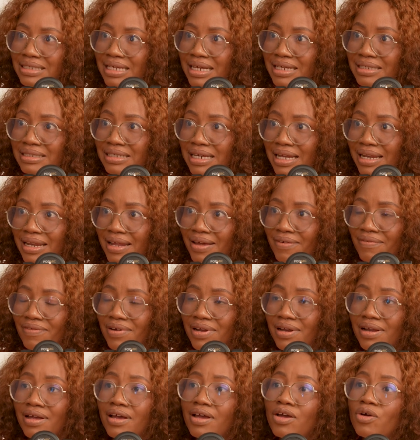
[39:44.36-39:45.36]
center
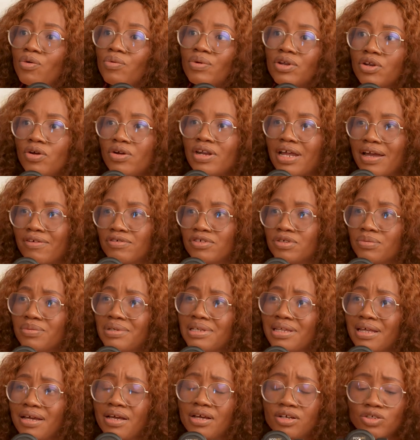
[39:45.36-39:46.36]
level, we don't have to
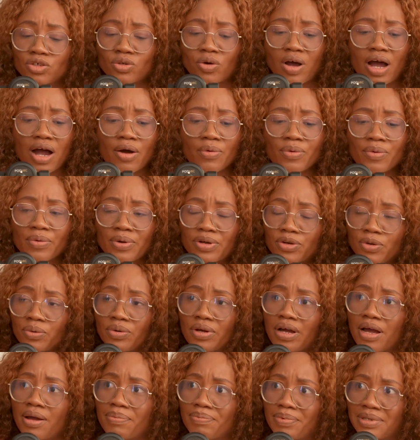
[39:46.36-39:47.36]
be there. So how we were
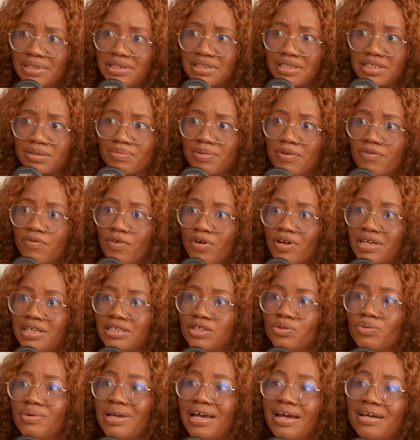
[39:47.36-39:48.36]
doing our business before
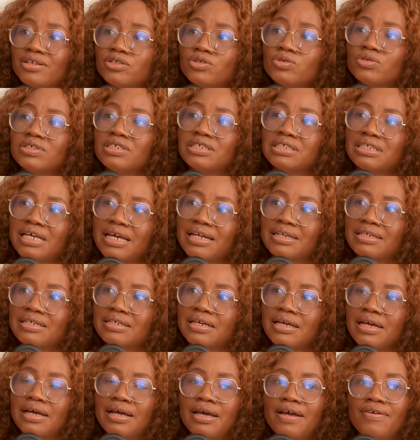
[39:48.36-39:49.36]
is we had to
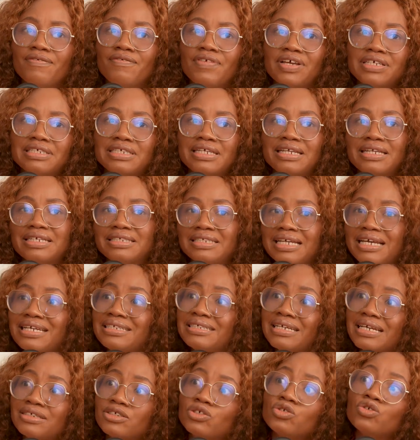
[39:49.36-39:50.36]
send
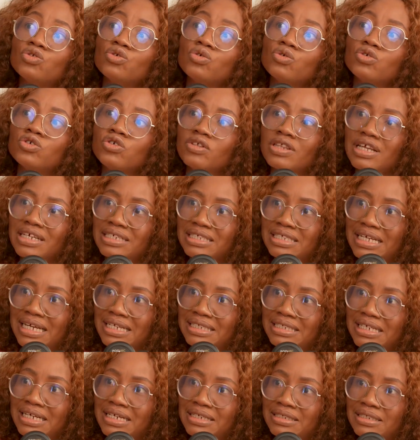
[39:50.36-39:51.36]
facilitators through to the
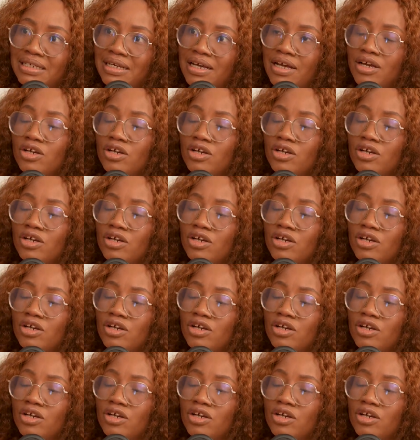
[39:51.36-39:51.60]
centers